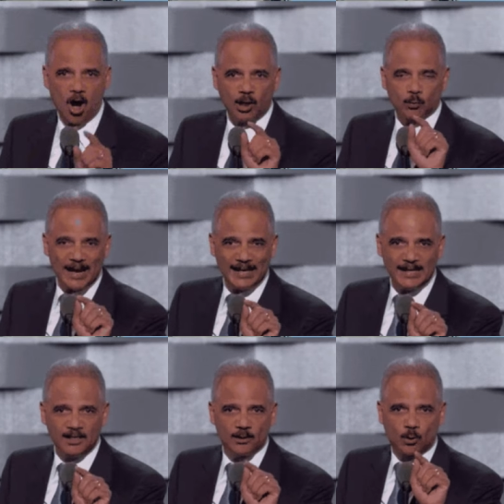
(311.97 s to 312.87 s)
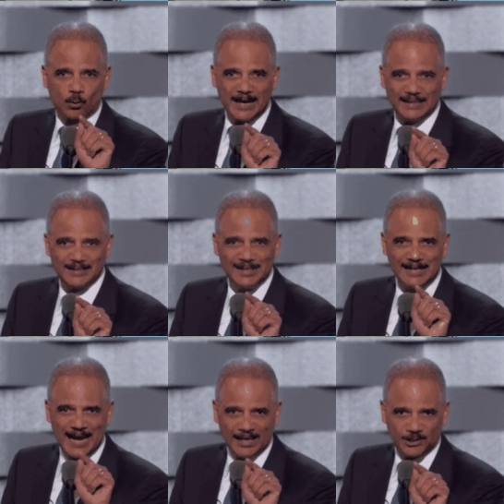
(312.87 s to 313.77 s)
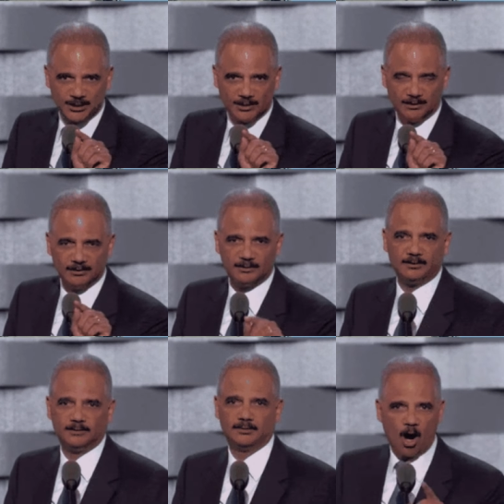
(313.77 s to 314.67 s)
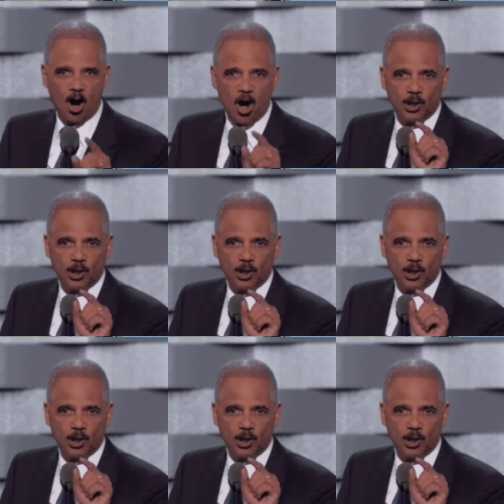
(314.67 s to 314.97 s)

here. He used to be the attorney general for